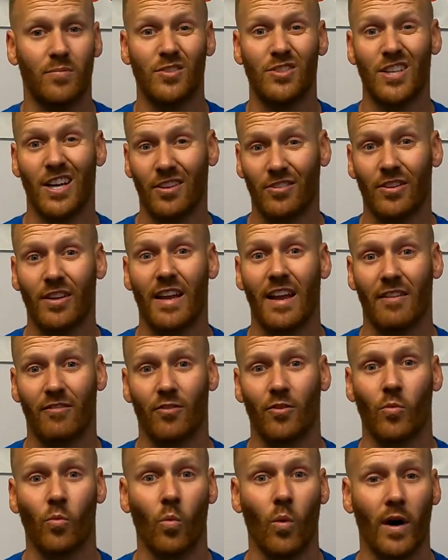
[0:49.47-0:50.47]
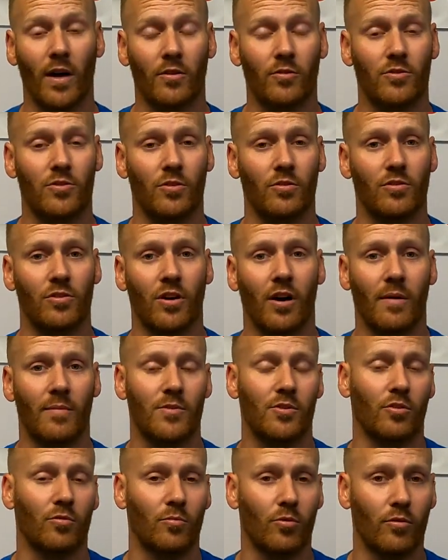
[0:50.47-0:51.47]
generally every 1 or 2
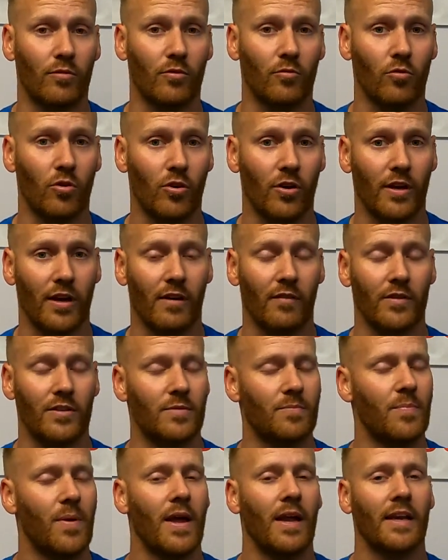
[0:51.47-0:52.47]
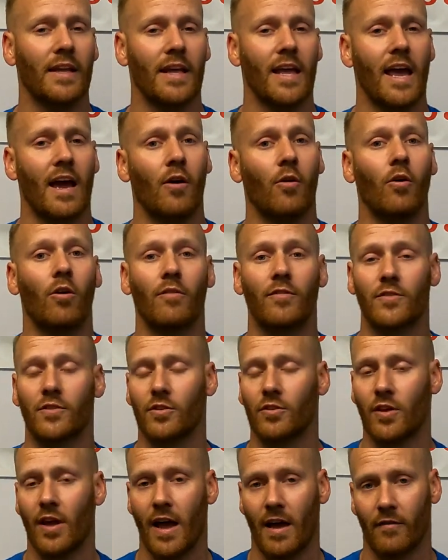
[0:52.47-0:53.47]
times you remove the rocker cover, depending how
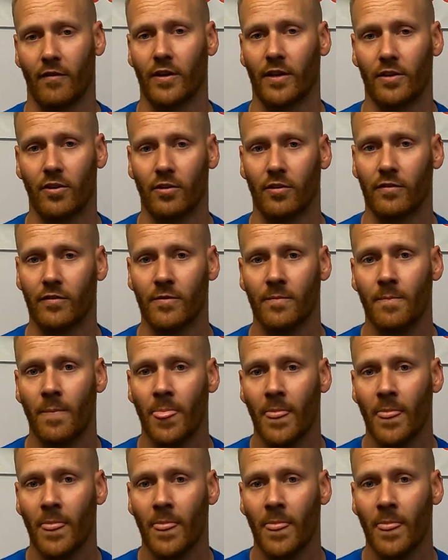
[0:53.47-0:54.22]
often you're having it off.